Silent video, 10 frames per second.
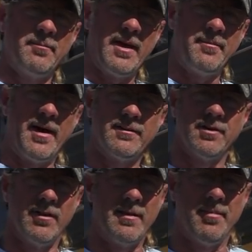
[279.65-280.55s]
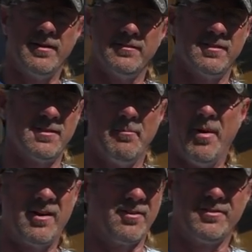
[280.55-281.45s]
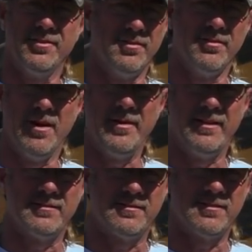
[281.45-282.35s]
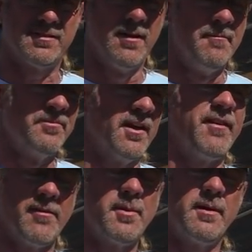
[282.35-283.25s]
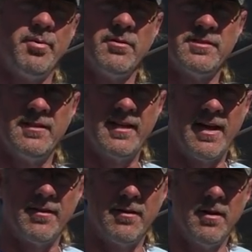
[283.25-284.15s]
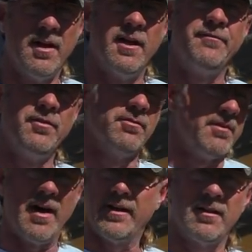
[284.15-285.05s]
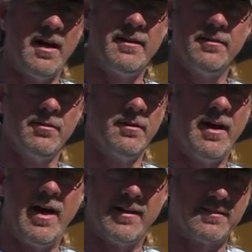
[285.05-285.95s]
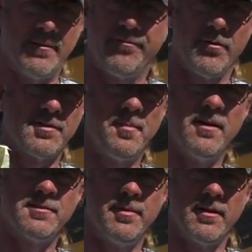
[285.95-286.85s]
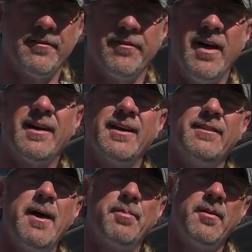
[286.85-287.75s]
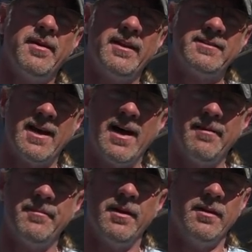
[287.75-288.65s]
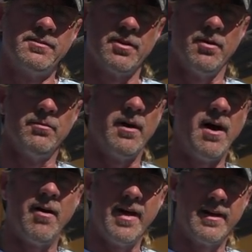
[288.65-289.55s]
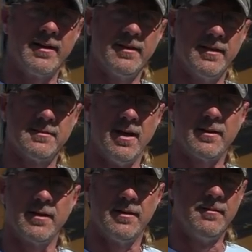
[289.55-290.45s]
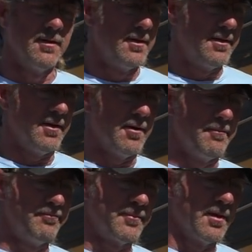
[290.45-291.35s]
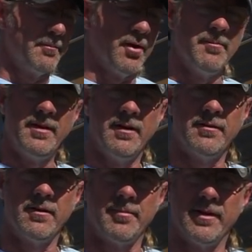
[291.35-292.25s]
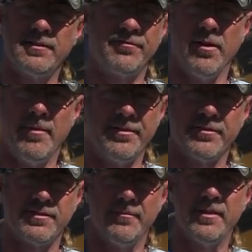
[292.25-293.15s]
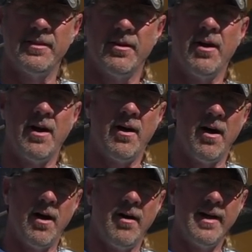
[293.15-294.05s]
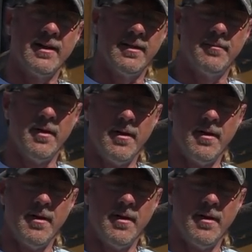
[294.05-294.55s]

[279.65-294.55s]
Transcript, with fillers: the PayPal donate button, just a buck or two. I mean, it's just, if everybody pulls in together, if you're not inclined to do it, I accept full responsibility for not getting that permit in time. So I'll handle it. It's not gonna, you know, put me under a bridge for a month or something, you know, I'll, I'll handle it.